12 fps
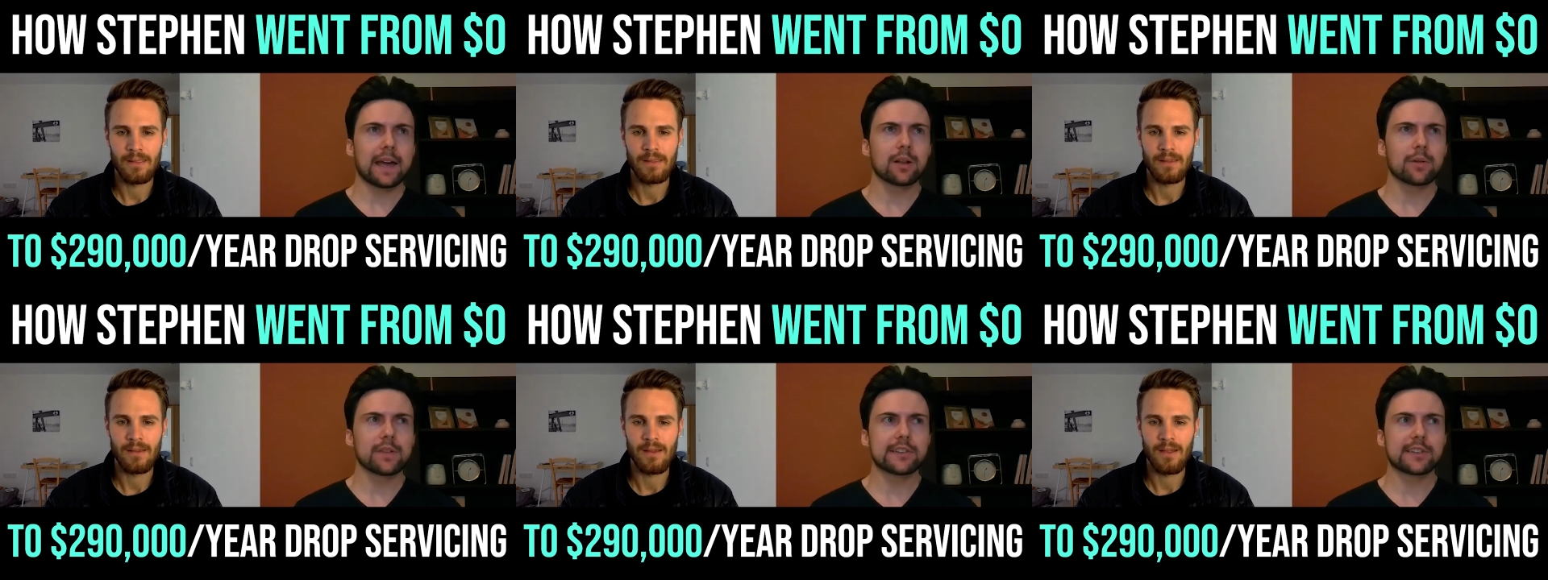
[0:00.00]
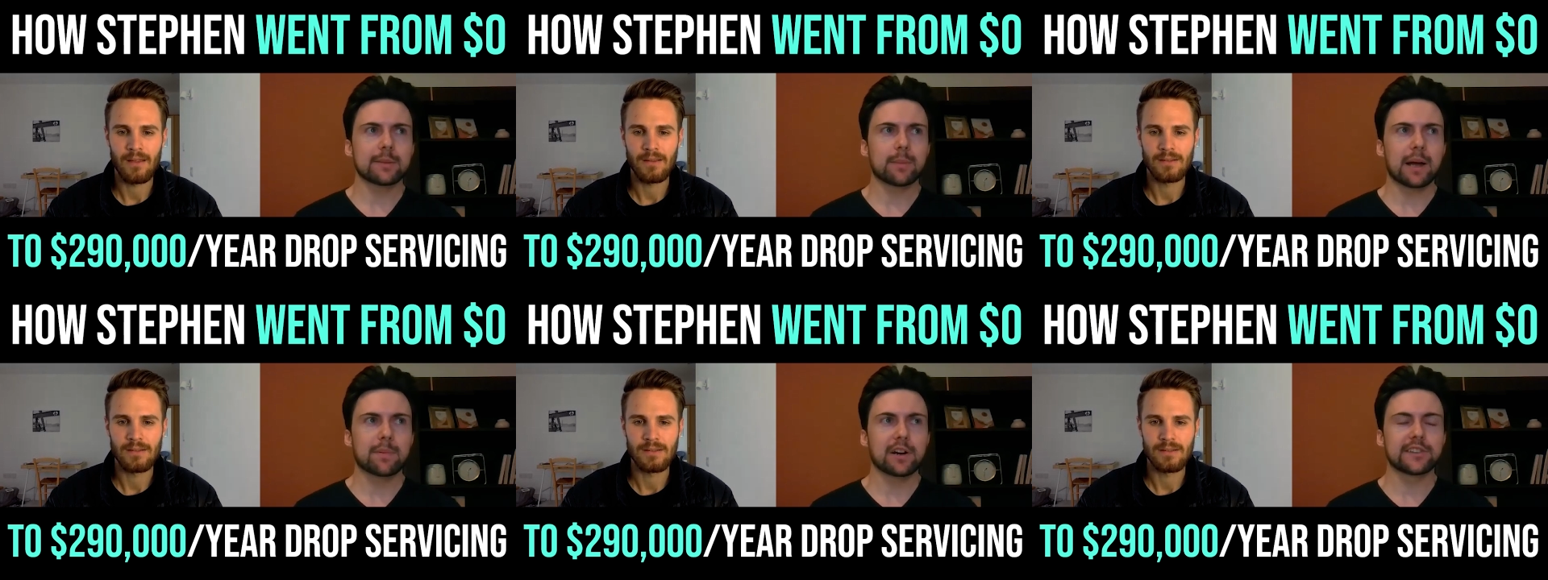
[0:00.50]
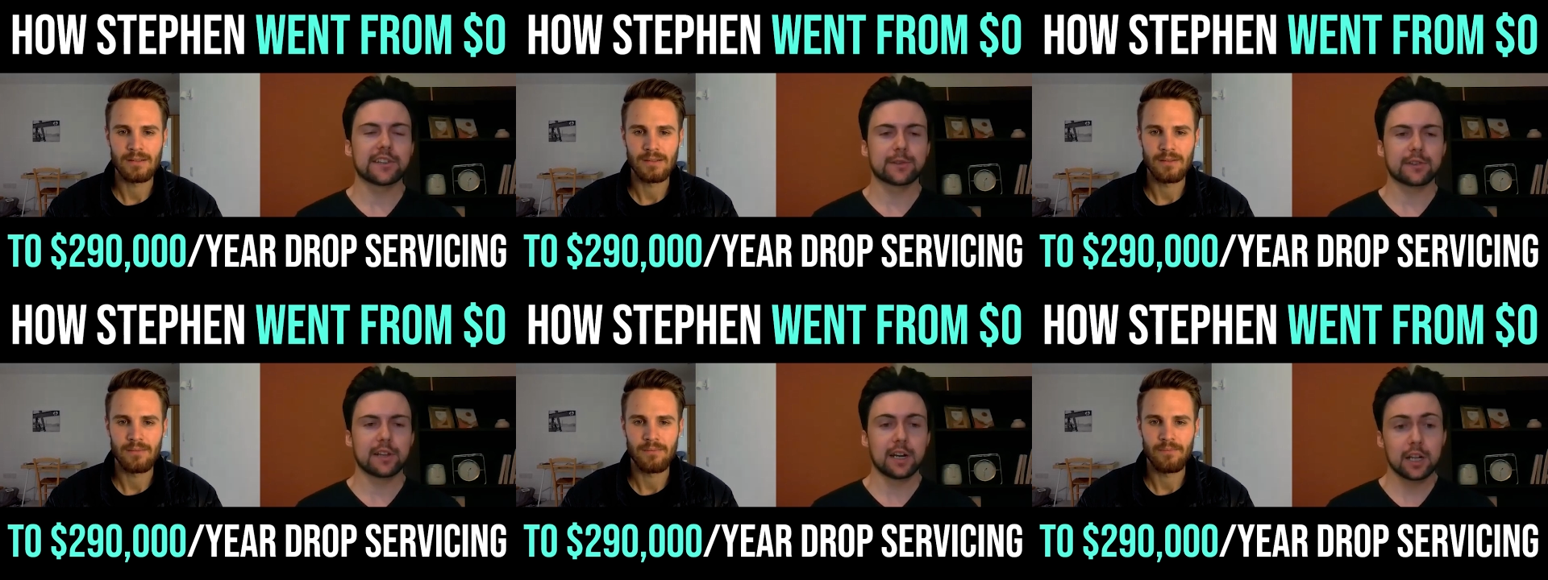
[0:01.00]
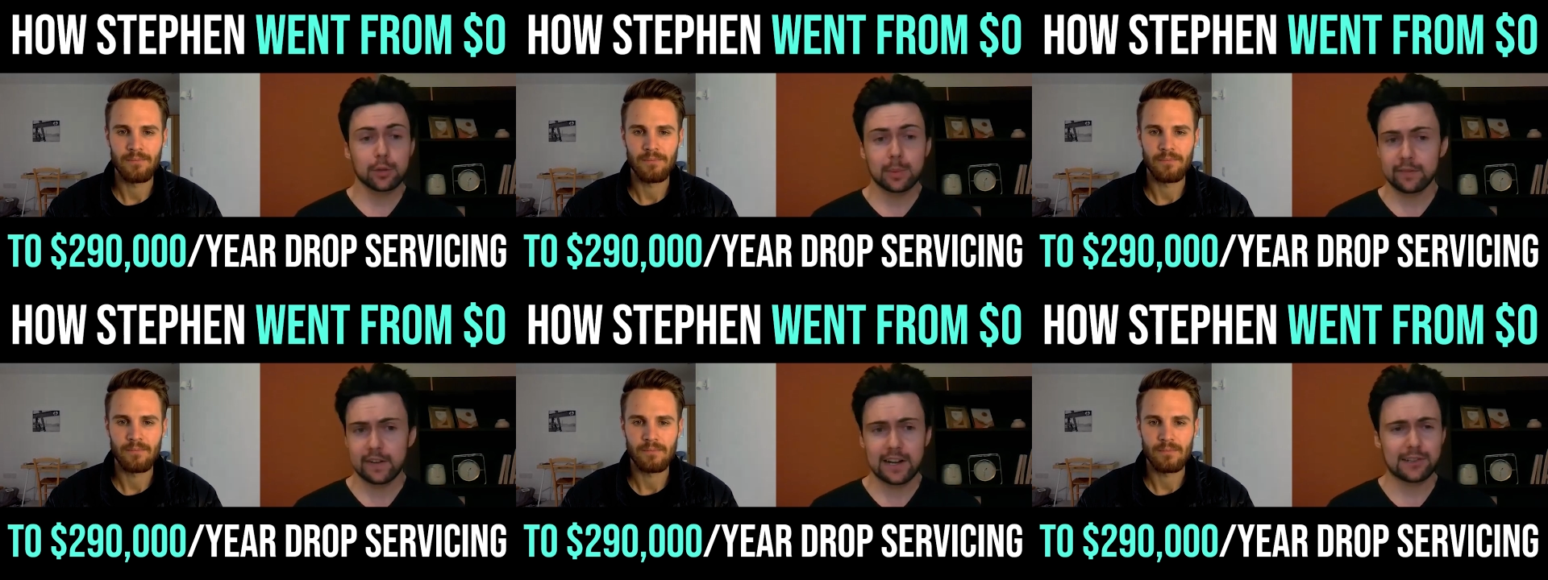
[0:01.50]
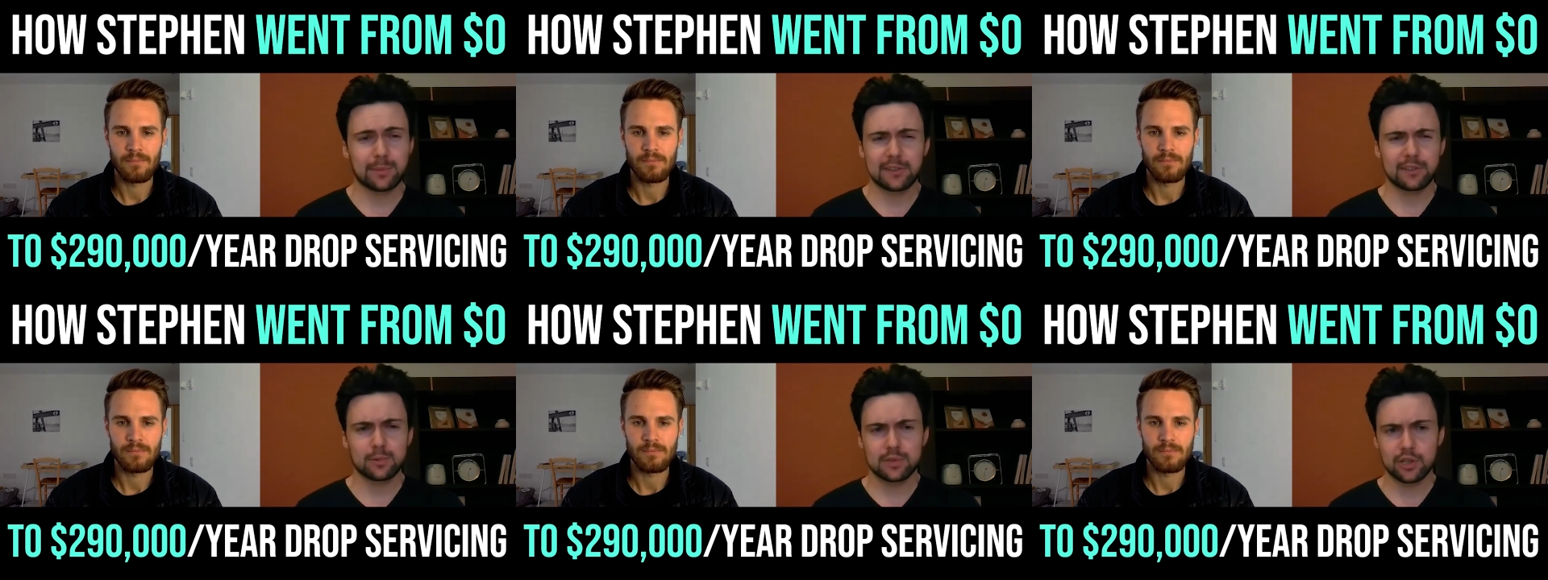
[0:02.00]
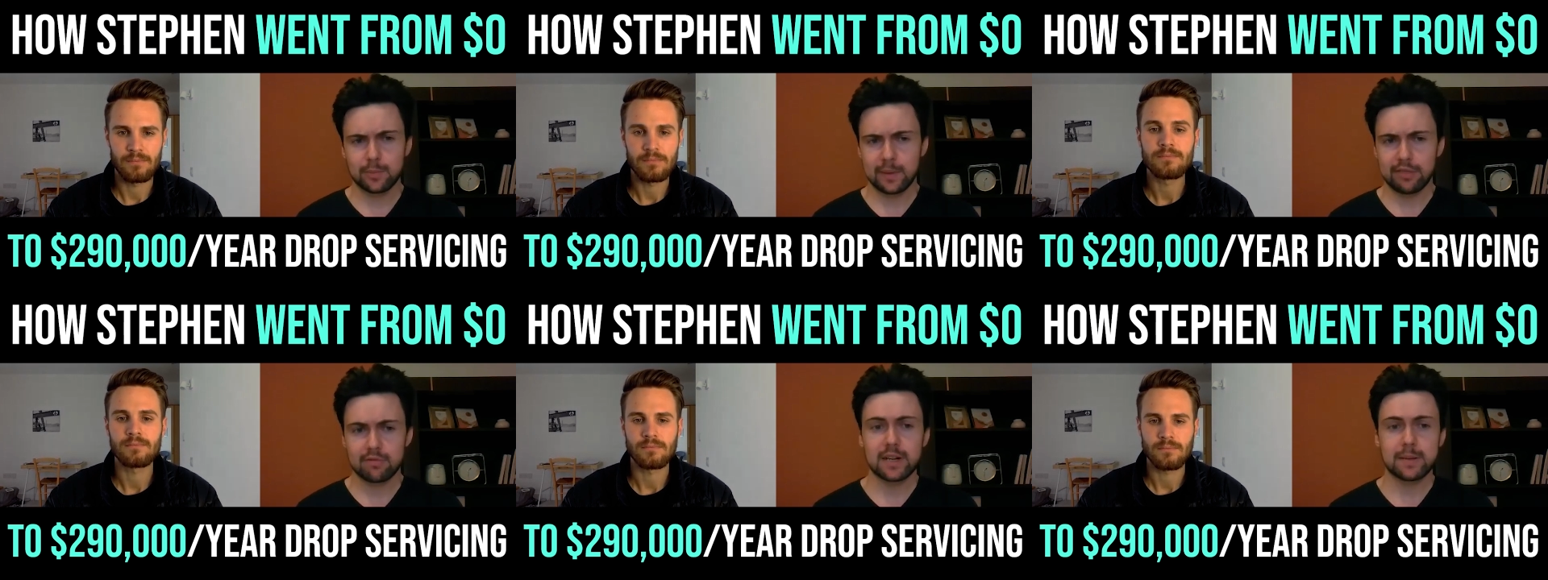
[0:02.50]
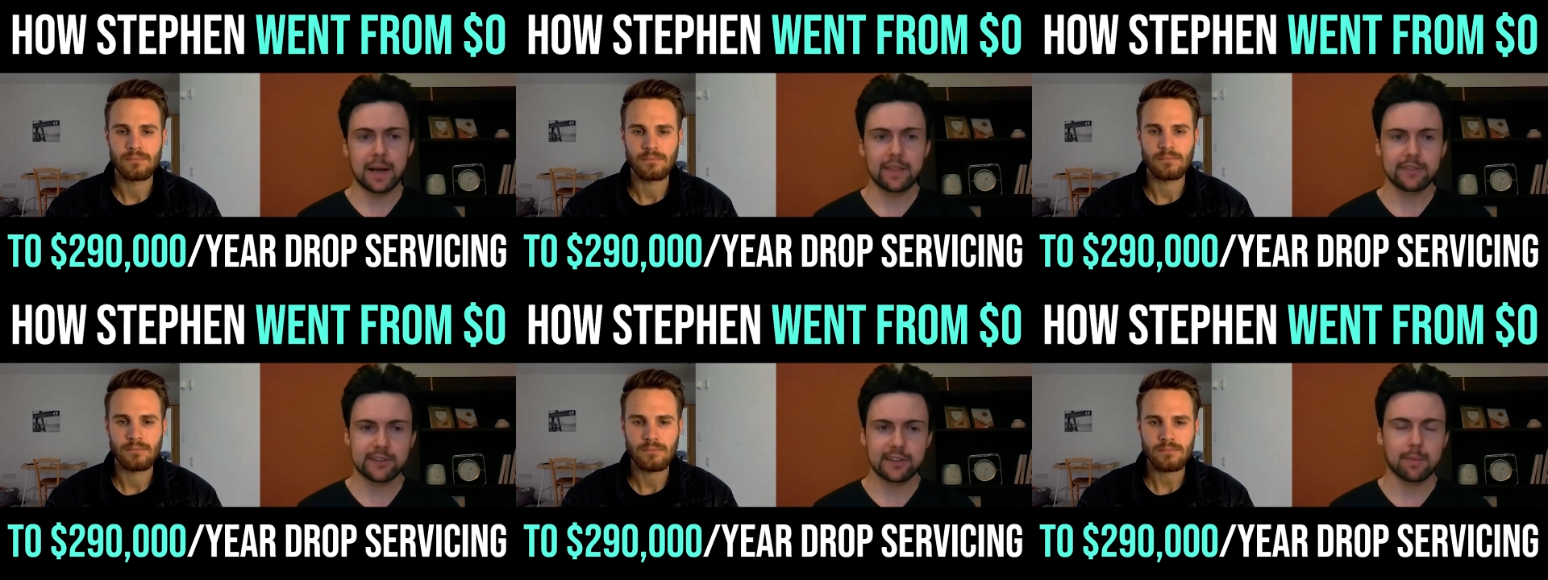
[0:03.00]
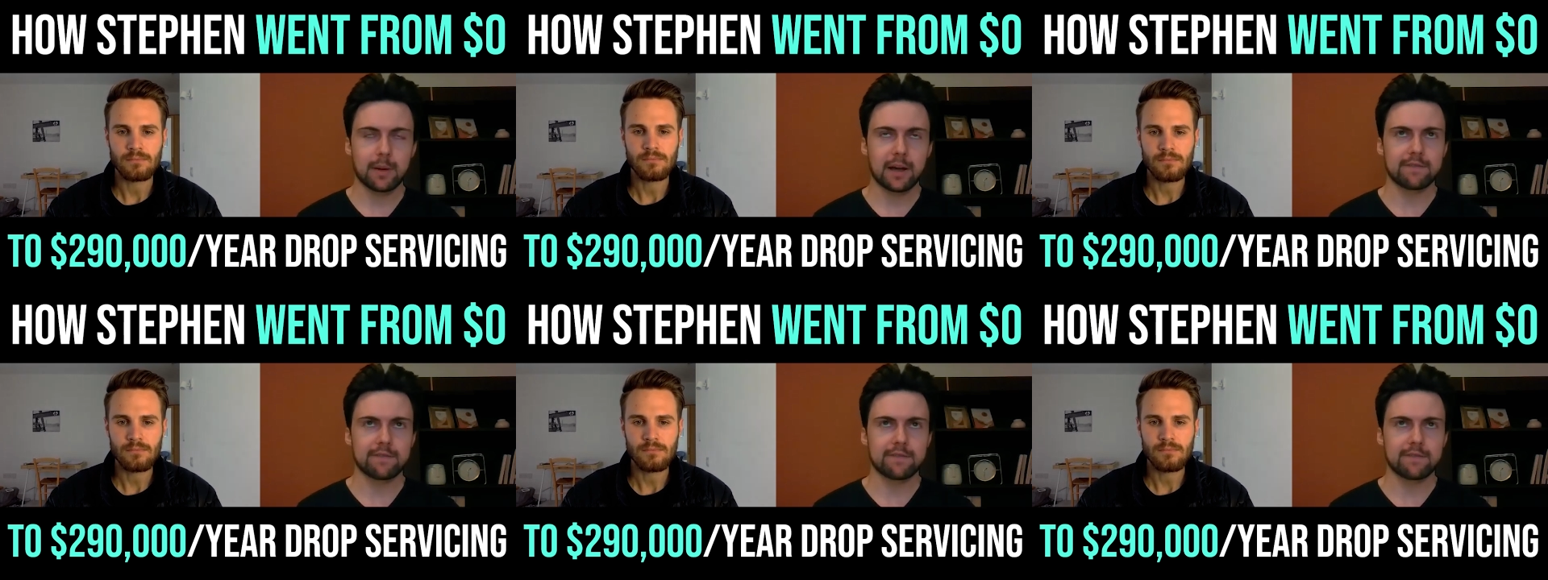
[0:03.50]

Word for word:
Speaker 1: and obviously my process was a little bit faster but it still took me three months to get